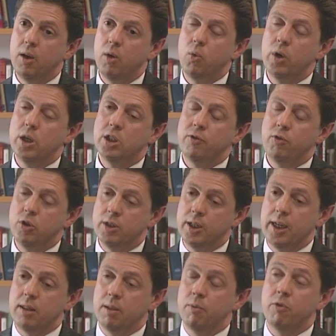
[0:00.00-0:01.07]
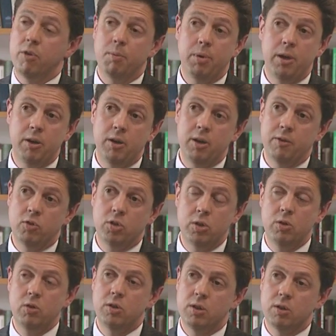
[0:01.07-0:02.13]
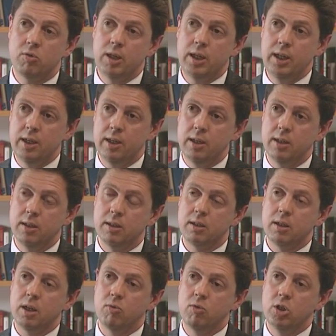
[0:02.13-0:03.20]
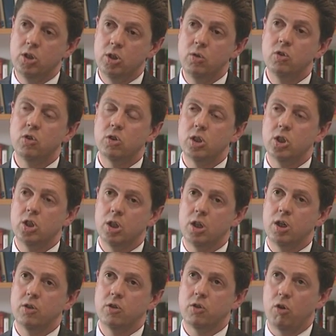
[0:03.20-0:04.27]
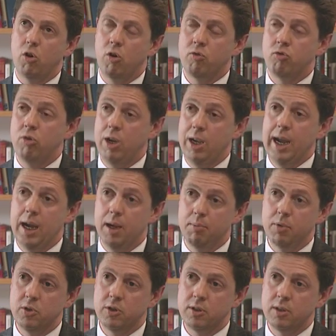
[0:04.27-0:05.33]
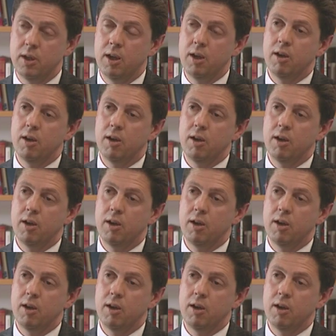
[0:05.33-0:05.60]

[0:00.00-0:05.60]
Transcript: which, if you take them for a period of 2 to 3 years, can reduce the chance of relapse